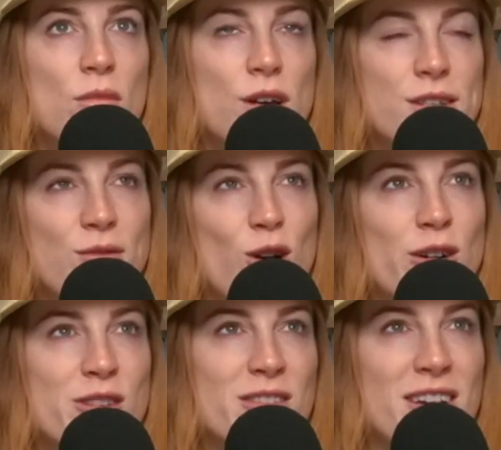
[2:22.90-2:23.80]
Except for
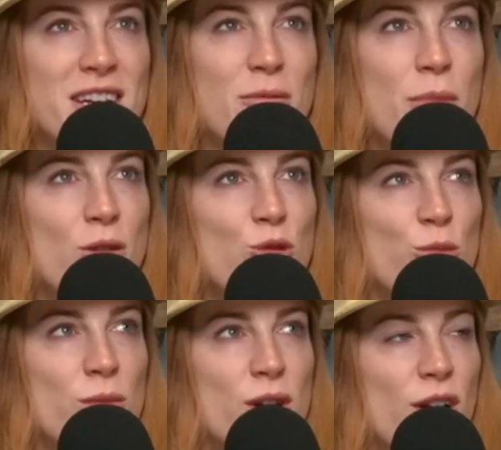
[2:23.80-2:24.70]
ours is like in a
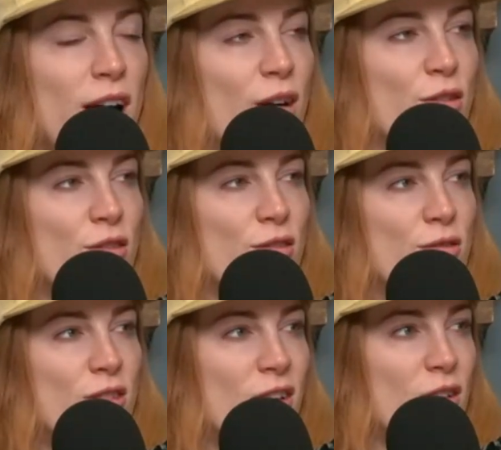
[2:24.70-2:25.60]
mudroom in our house
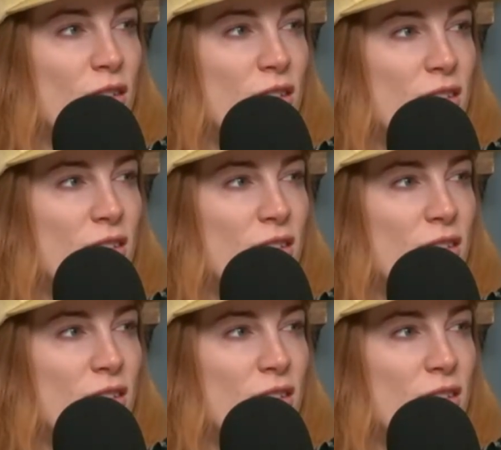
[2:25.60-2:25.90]
still.